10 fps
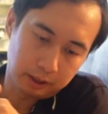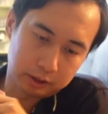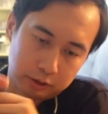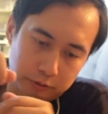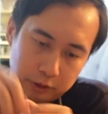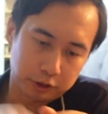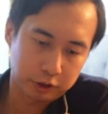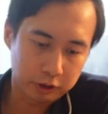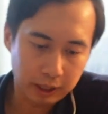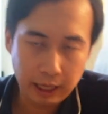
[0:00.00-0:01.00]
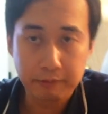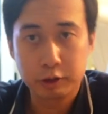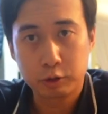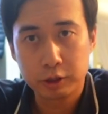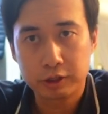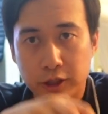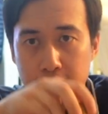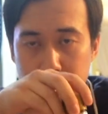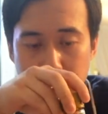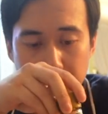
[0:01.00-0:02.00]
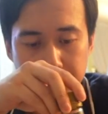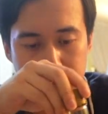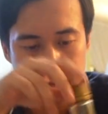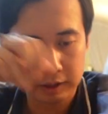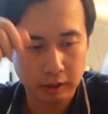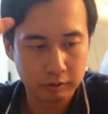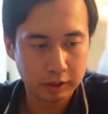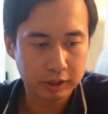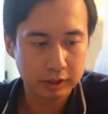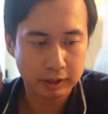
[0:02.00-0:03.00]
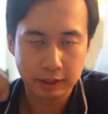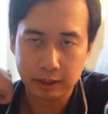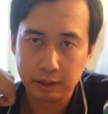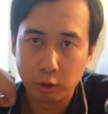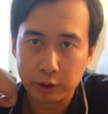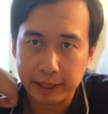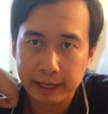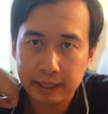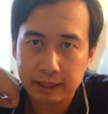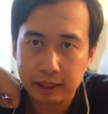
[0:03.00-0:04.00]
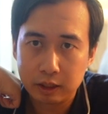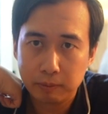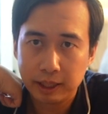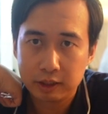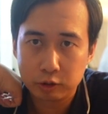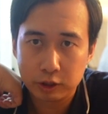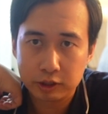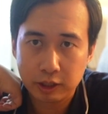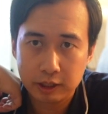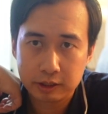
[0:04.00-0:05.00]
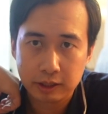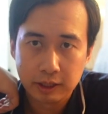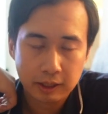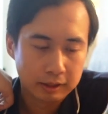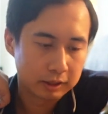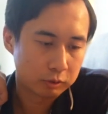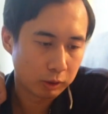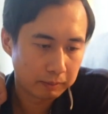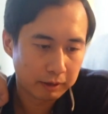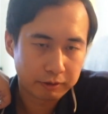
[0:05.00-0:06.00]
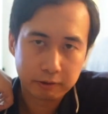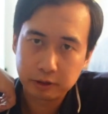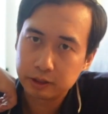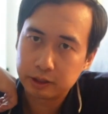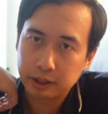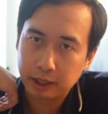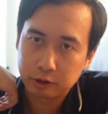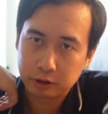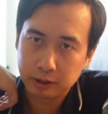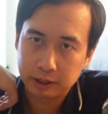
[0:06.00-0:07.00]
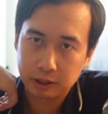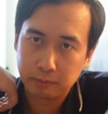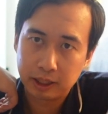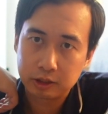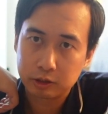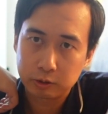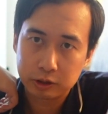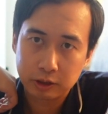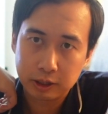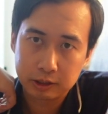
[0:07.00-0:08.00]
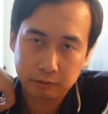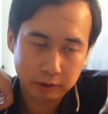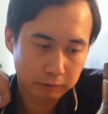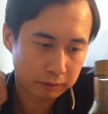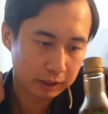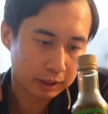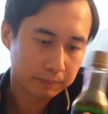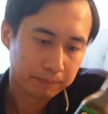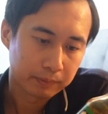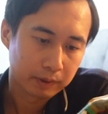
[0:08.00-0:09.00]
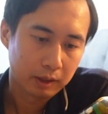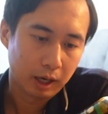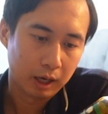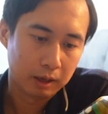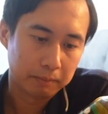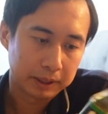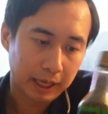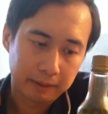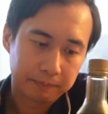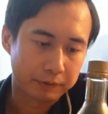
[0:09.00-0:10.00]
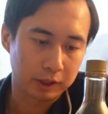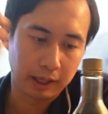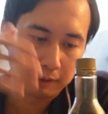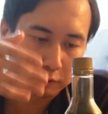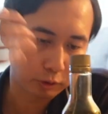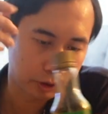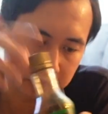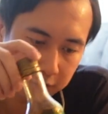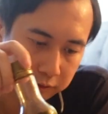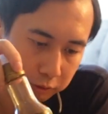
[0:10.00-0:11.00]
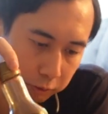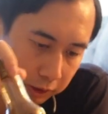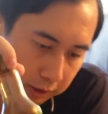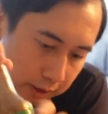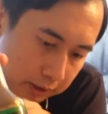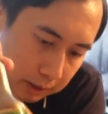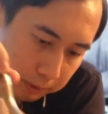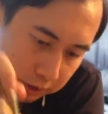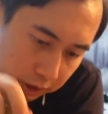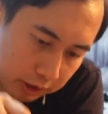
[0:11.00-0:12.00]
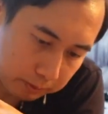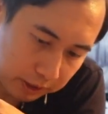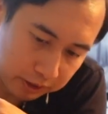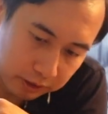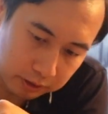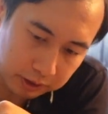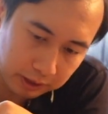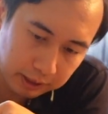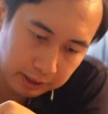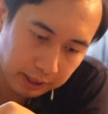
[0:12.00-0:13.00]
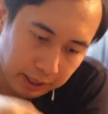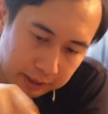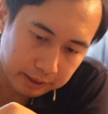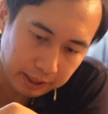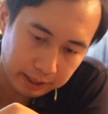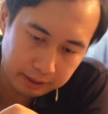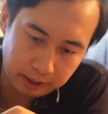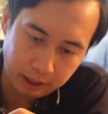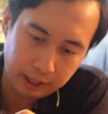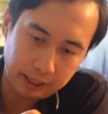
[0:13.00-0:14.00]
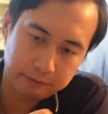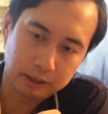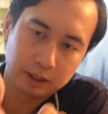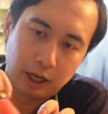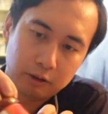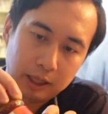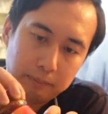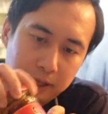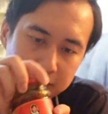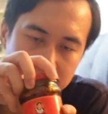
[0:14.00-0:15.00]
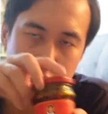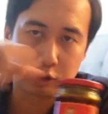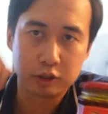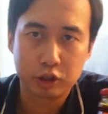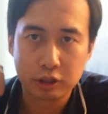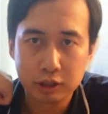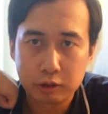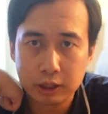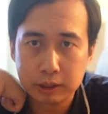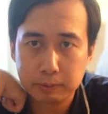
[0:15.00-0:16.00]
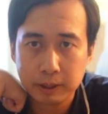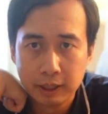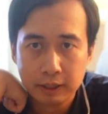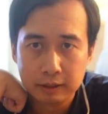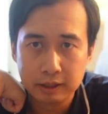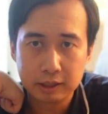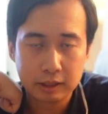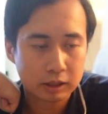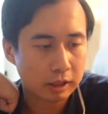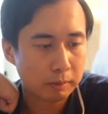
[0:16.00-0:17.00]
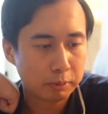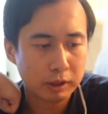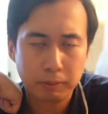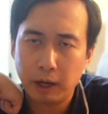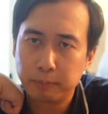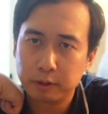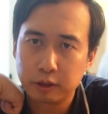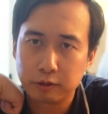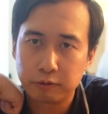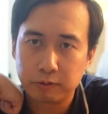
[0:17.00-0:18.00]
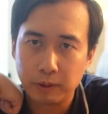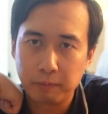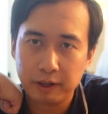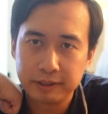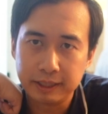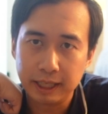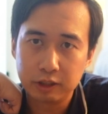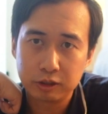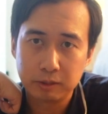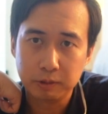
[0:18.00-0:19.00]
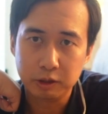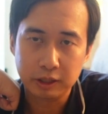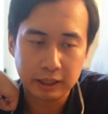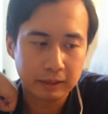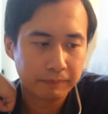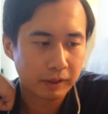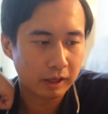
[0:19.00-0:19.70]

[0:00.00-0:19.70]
So first, you gotta have a soy sauce, right? So this is the organic Kikkoman soy sauce. This is one of my favorites. I also like Yamasa soy sauce if you can find it. But yeah, you gotta have soy sauce for one of the dipping sauce bases. And then I have the Laogama Sichuan Chili Crisp. This is pretty popular among the Asian community.